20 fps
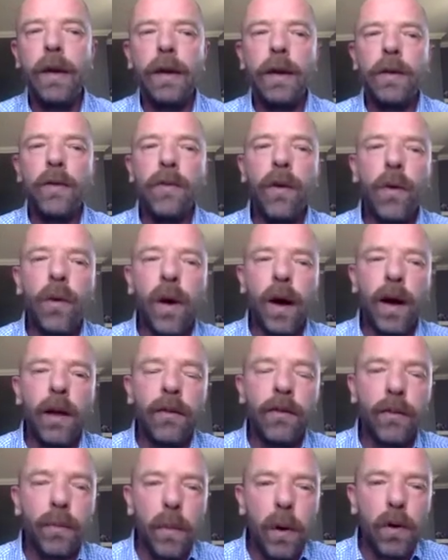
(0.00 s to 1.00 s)
So I
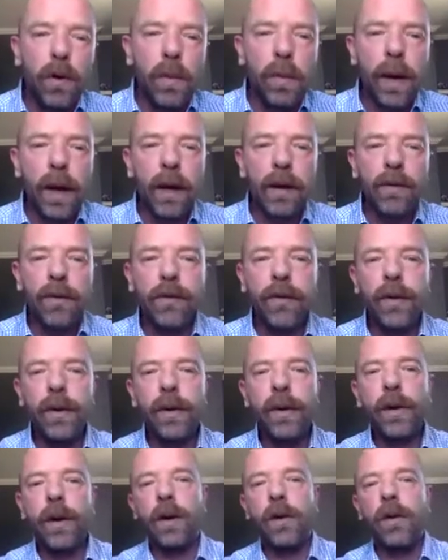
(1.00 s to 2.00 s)
spoke about
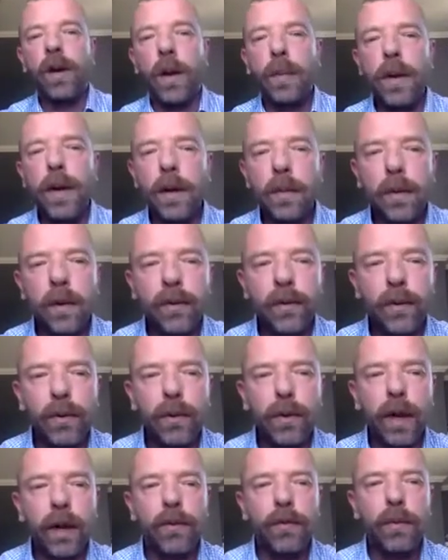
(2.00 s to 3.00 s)
our copy number
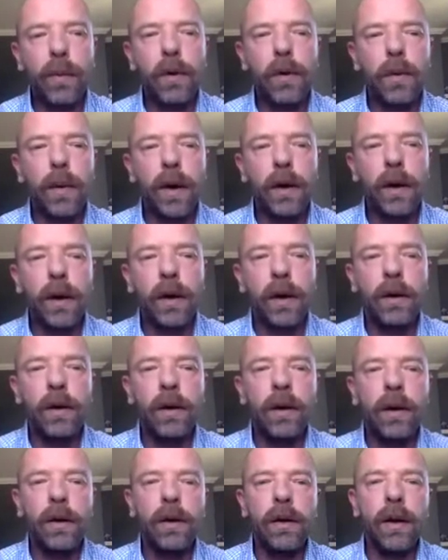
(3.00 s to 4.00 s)
tool. I spoke about our
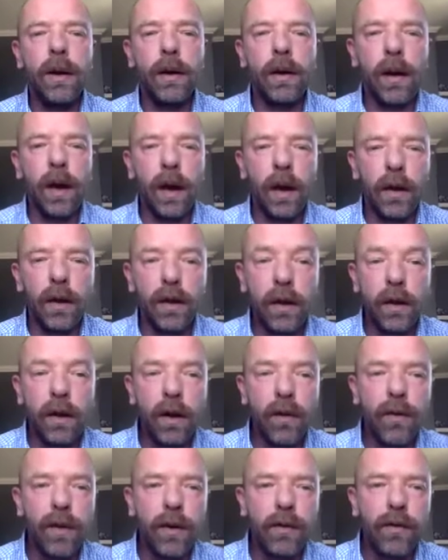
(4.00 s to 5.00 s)
de
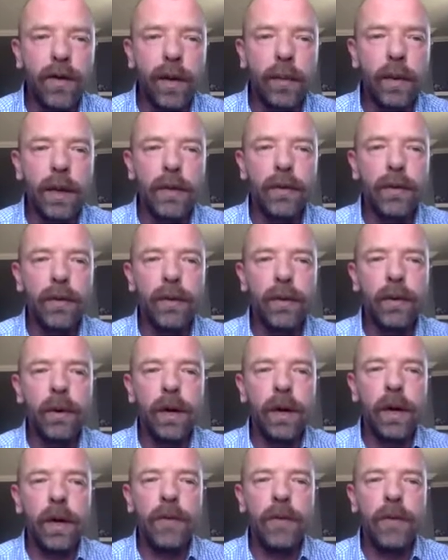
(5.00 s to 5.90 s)
novo assembly tool.